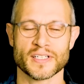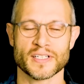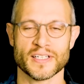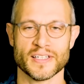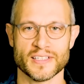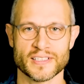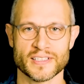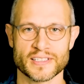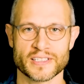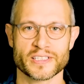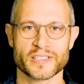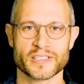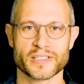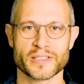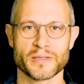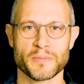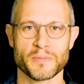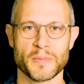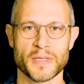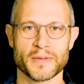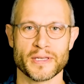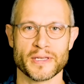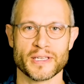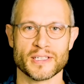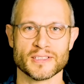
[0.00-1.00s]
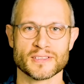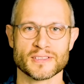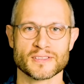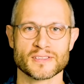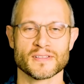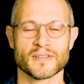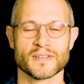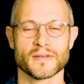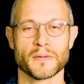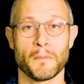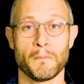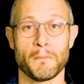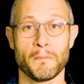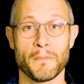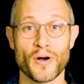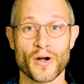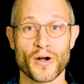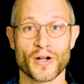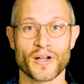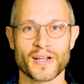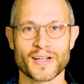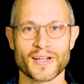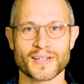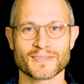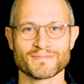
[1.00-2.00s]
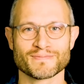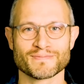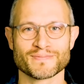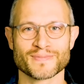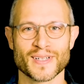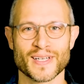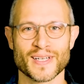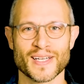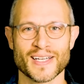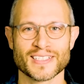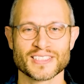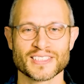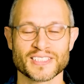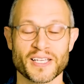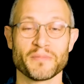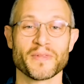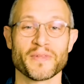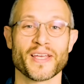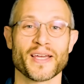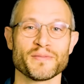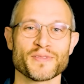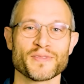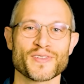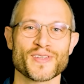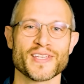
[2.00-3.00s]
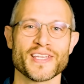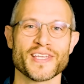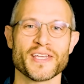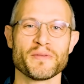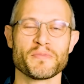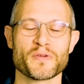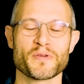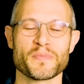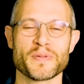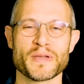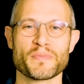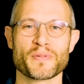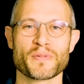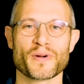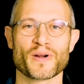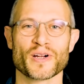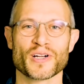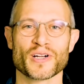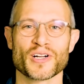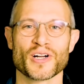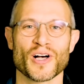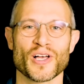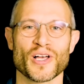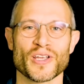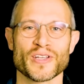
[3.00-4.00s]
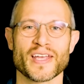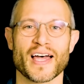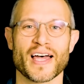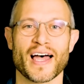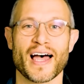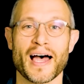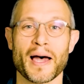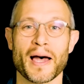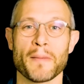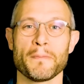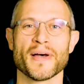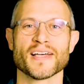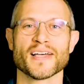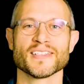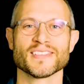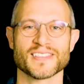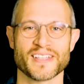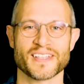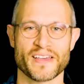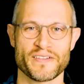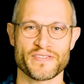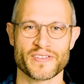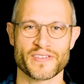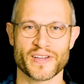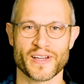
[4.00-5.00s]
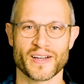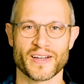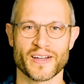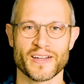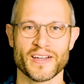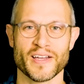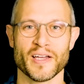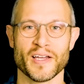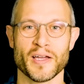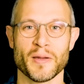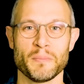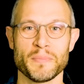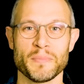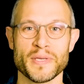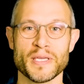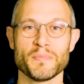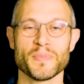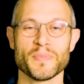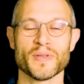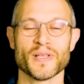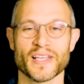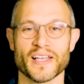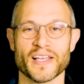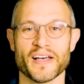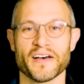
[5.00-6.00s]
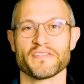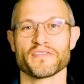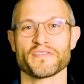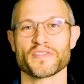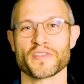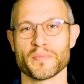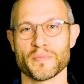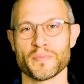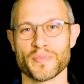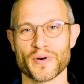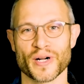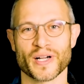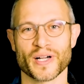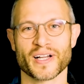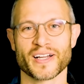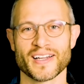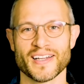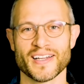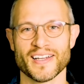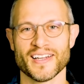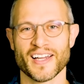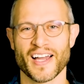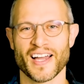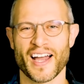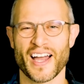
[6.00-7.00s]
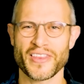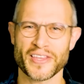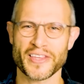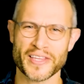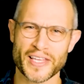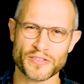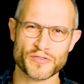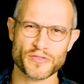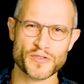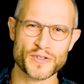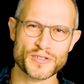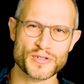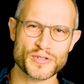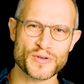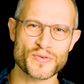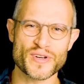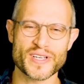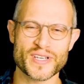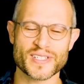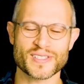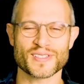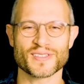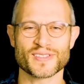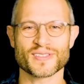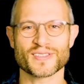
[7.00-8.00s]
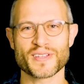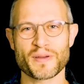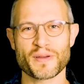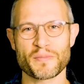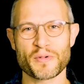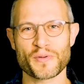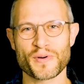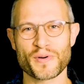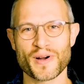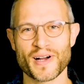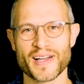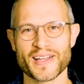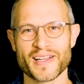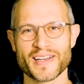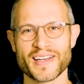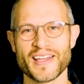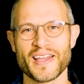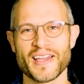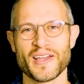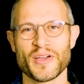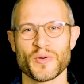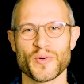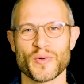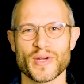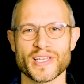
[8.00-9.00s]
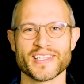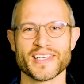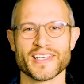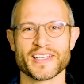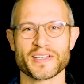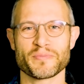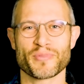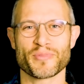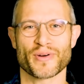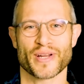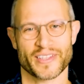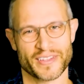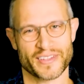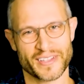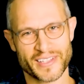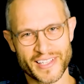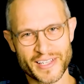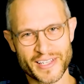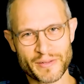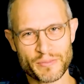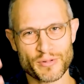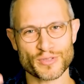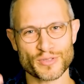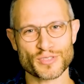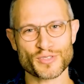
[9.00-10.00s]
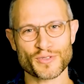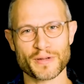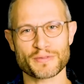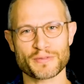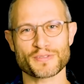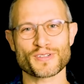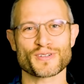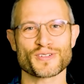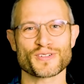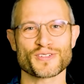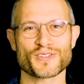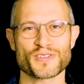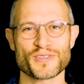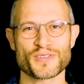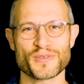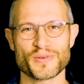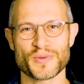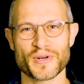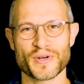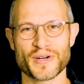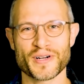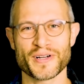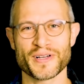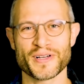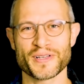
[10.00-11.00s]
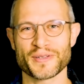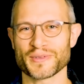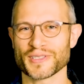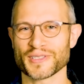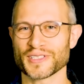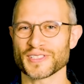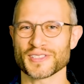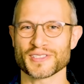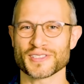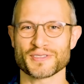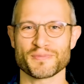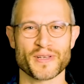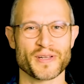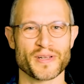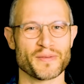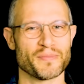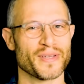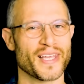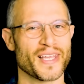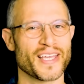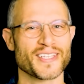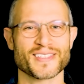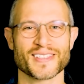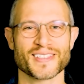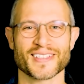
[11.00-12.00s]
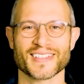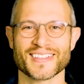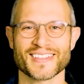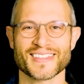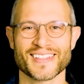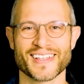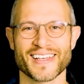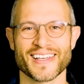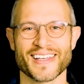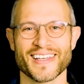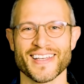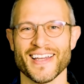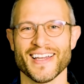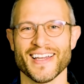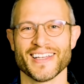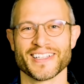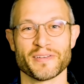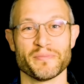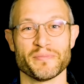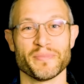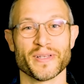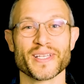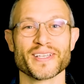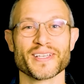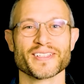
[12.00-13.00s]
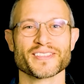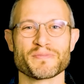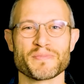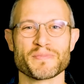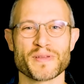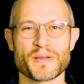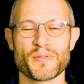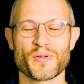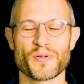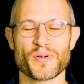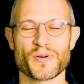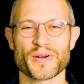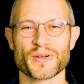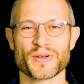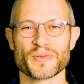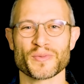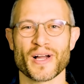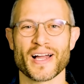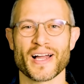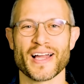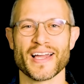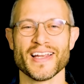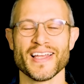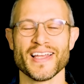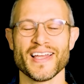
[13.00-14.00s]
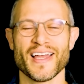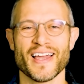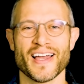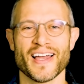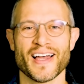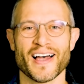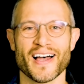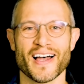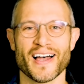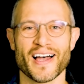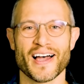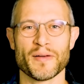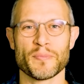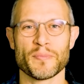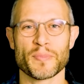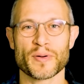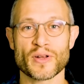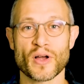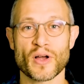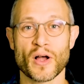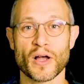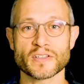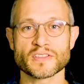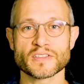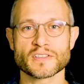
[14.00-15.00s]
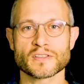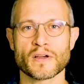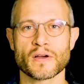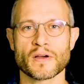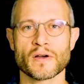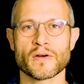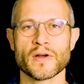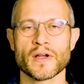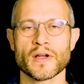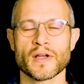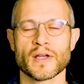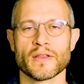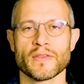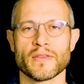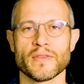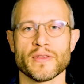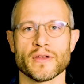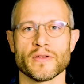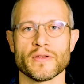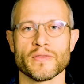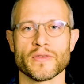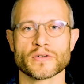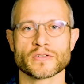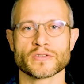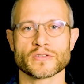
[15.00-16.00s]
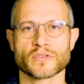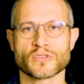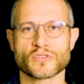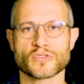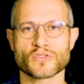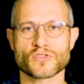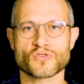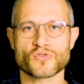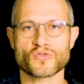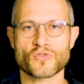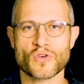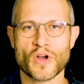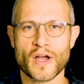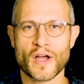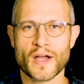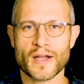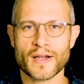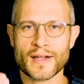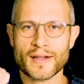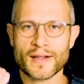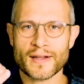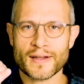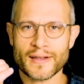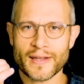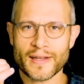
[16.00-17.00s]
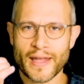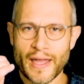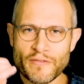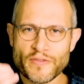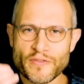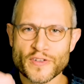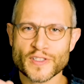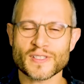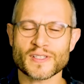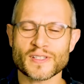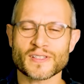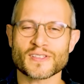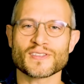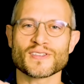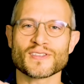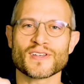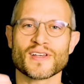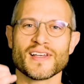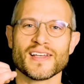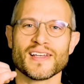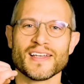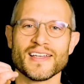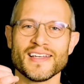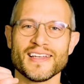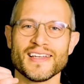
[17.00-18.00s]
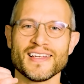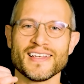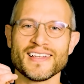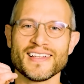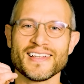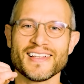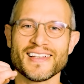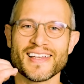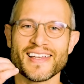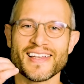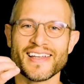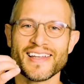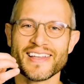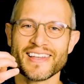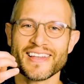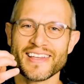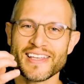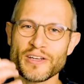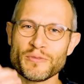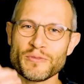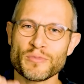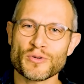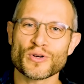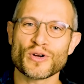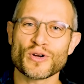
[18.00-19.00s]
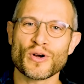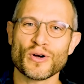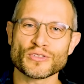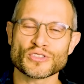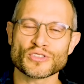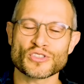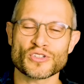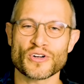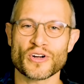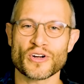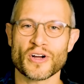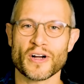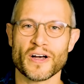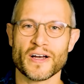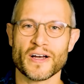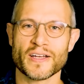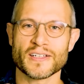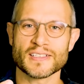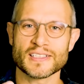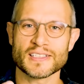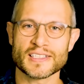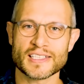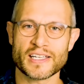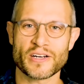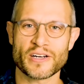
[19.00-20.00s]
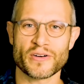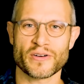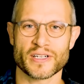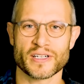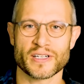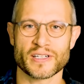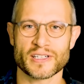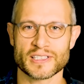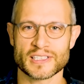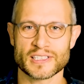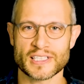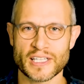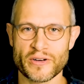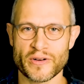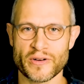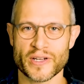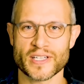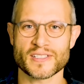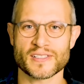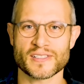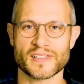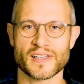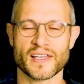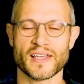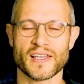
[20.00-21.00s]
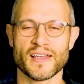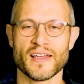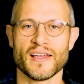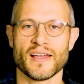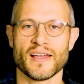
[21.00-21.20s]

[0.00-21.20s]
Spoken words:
It literally means book. Sometimes the Hebrew people are called Am HaSefer, people of the book. I think that's for two reasons. Number one, we did bring the Hebrew scriptures to the world, which has been a blessing to billions of people worldwide. But also, there's a strong emphasis in the Hebrew culture on literacy.